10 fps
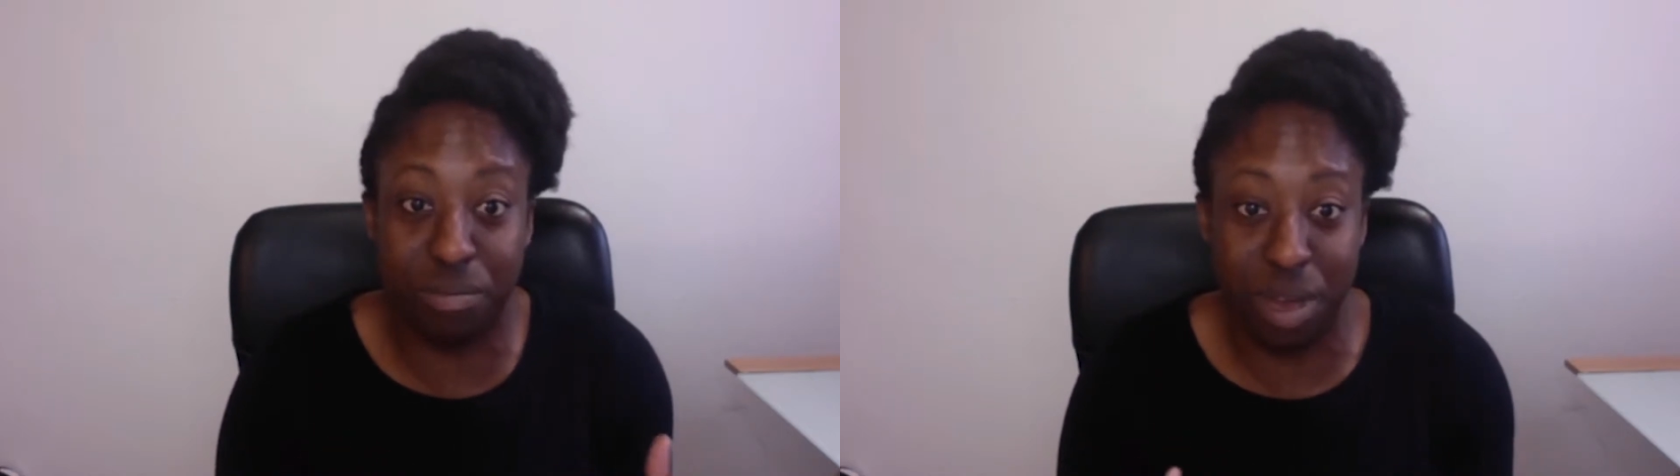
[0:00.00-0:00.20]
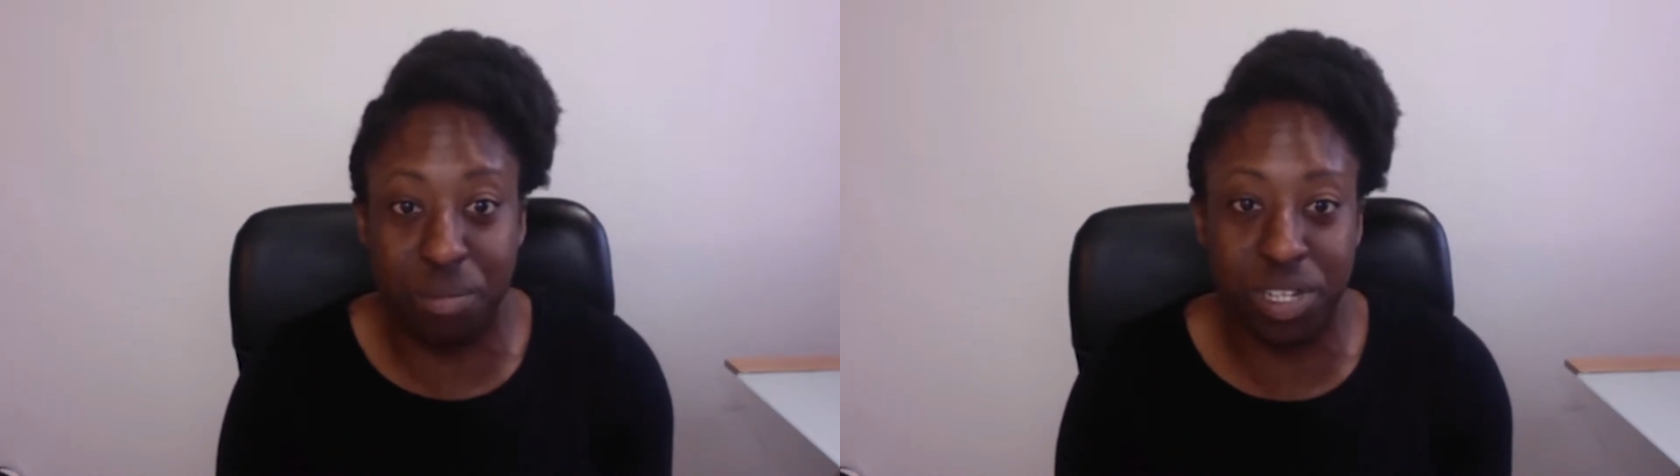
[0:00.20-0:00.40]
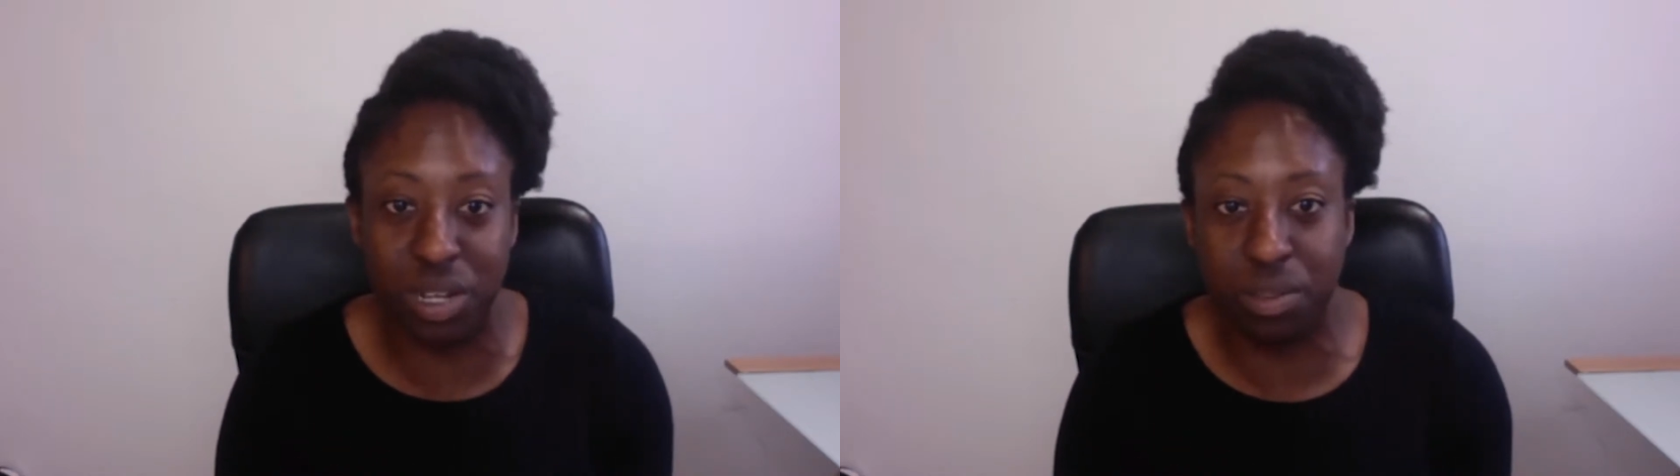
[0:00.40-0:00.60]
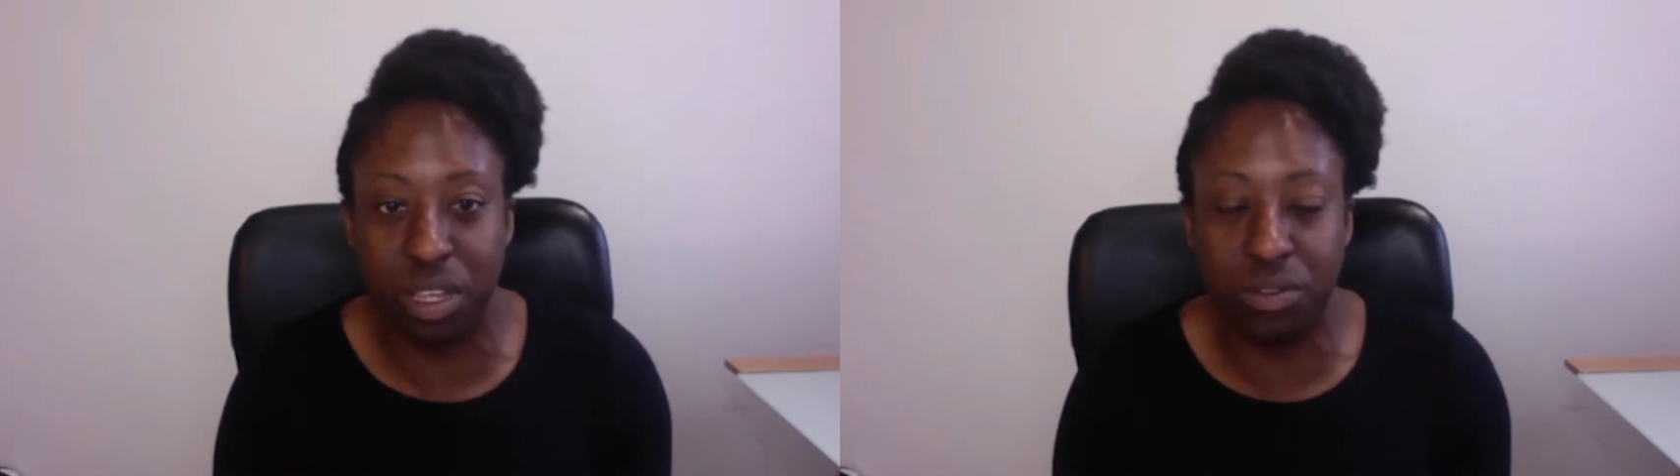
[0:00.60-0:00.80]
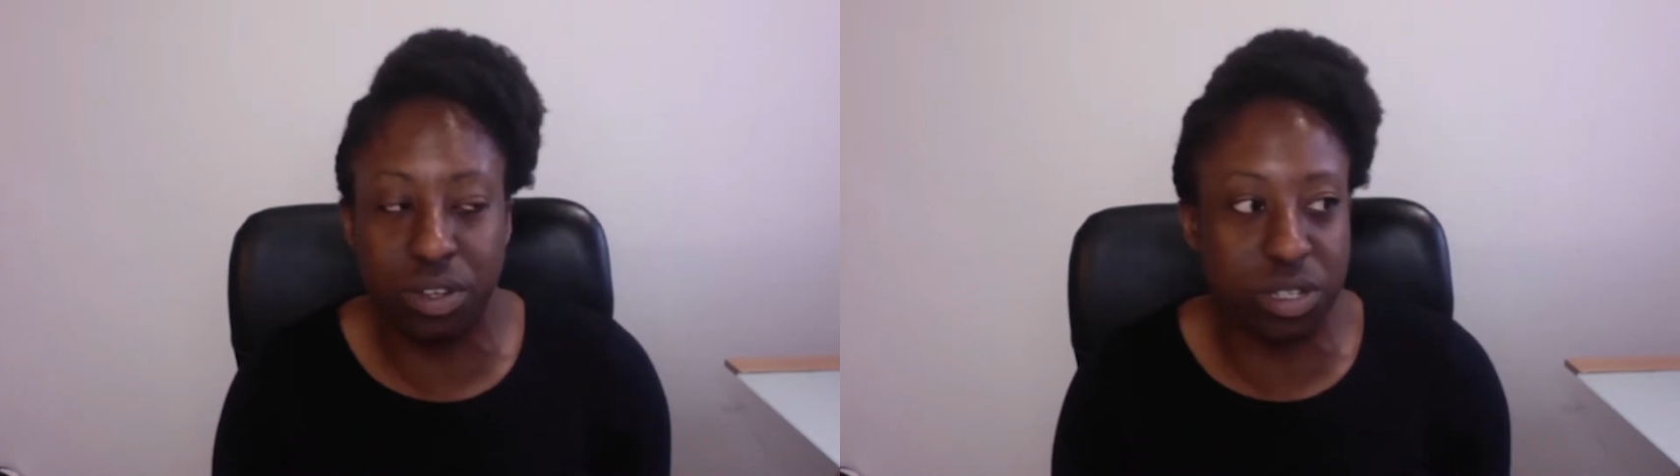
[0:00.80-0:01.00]
membership that
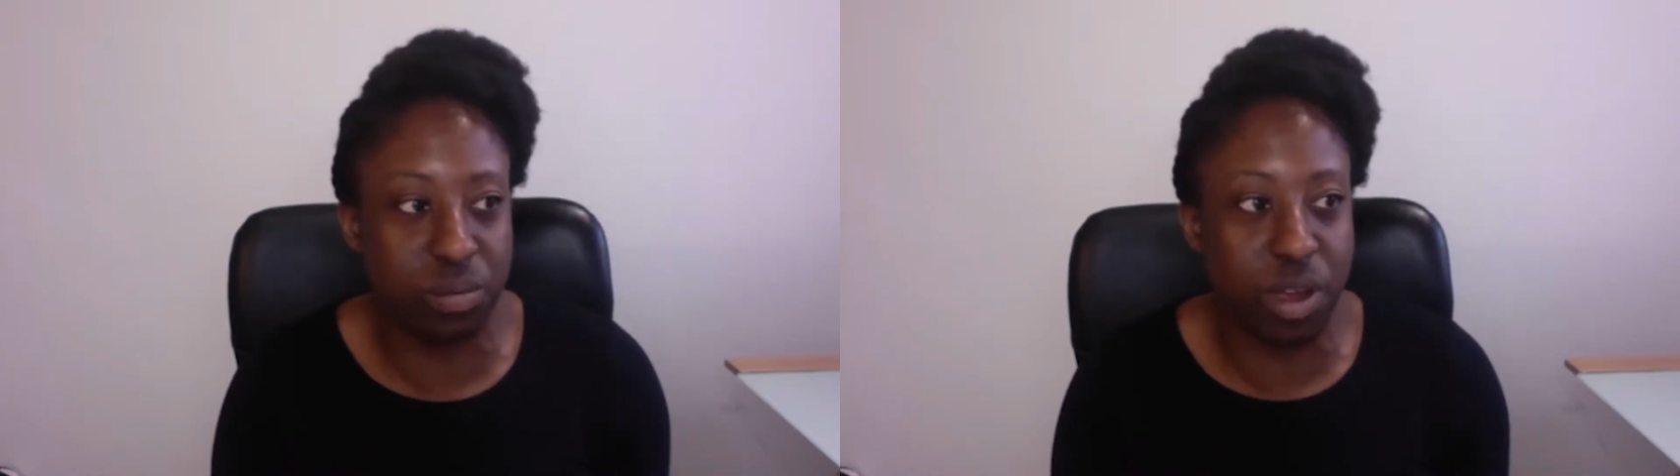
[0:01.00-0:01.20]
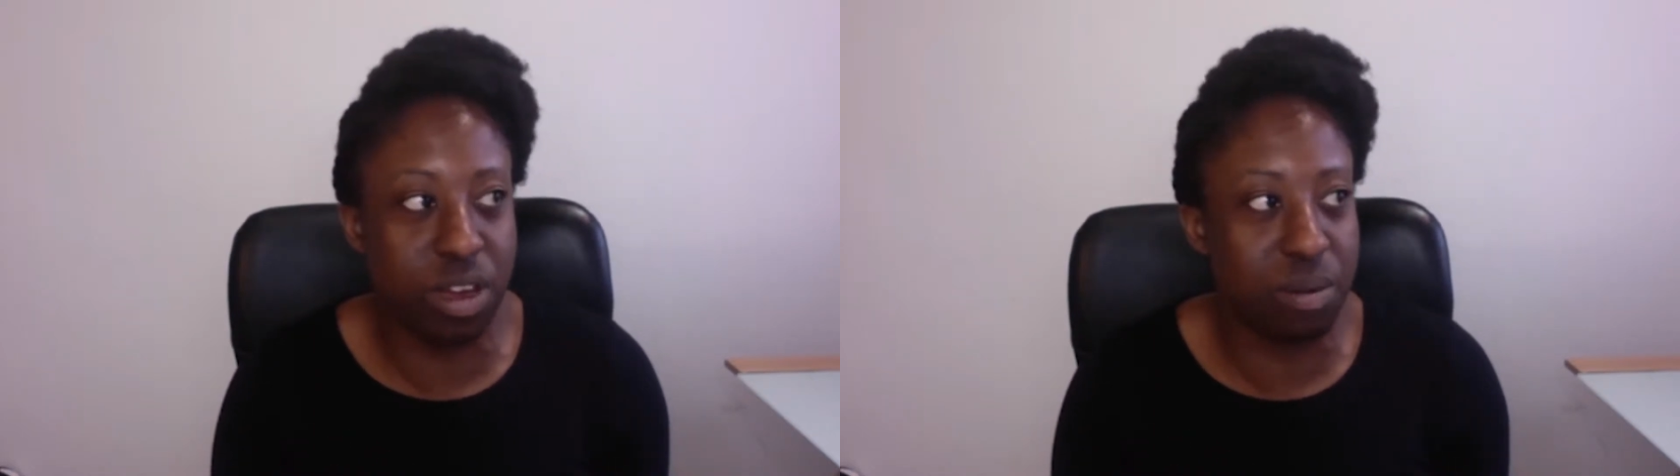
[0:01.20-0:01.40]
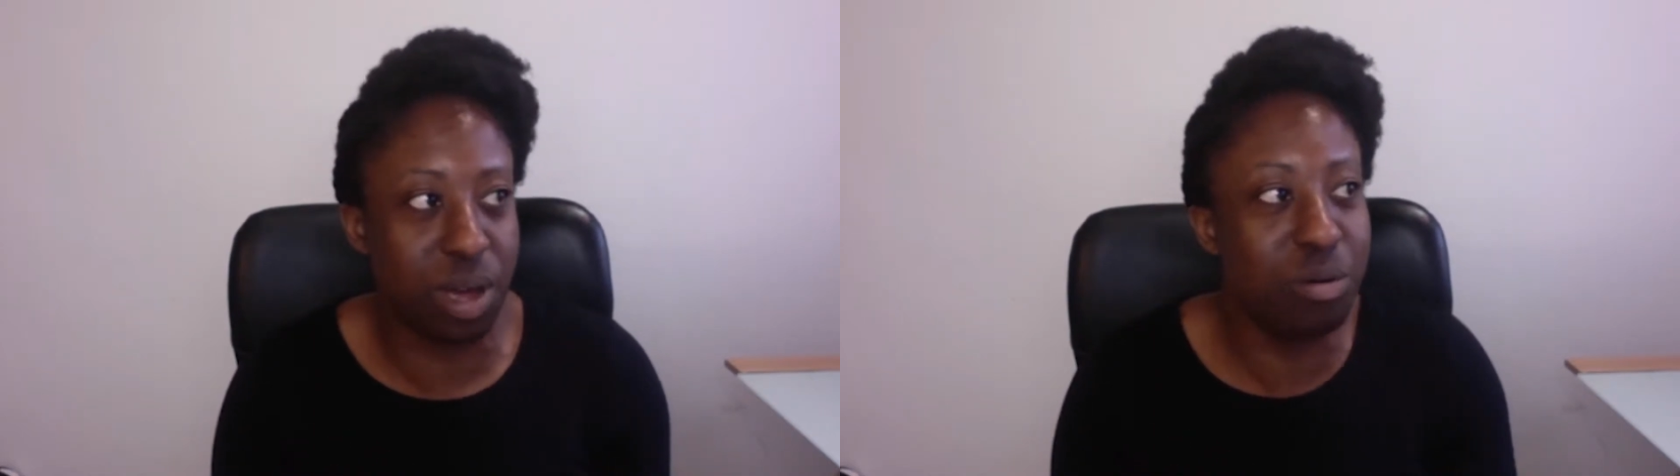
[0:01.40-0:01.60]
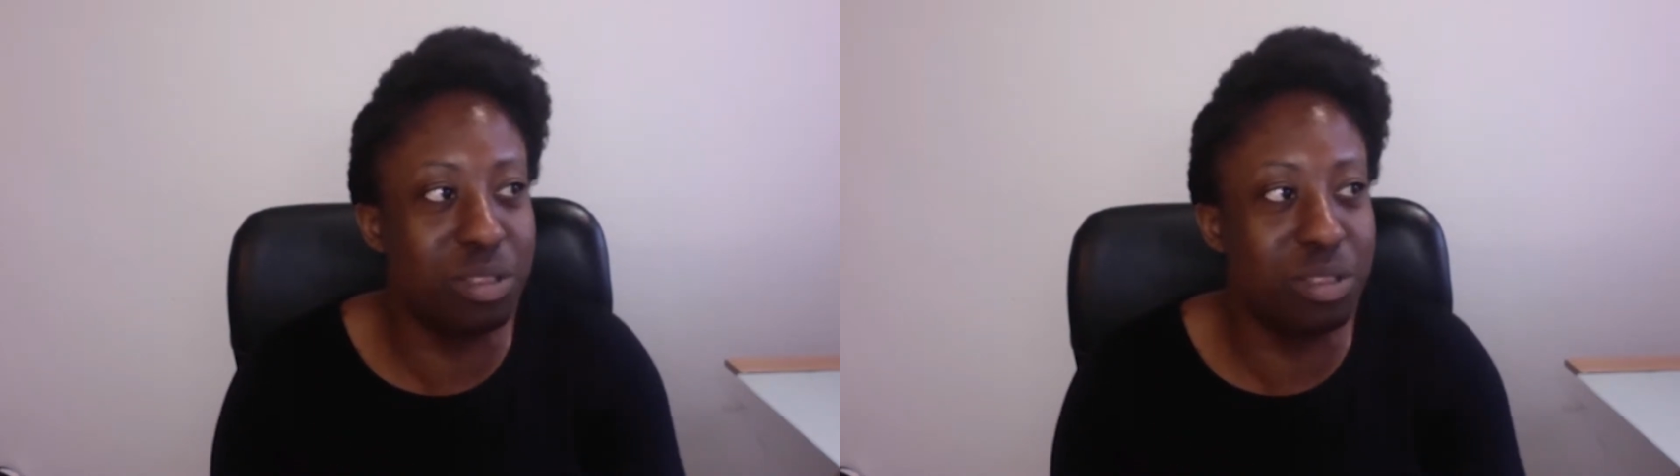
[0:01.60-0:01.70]
you've just spoken about?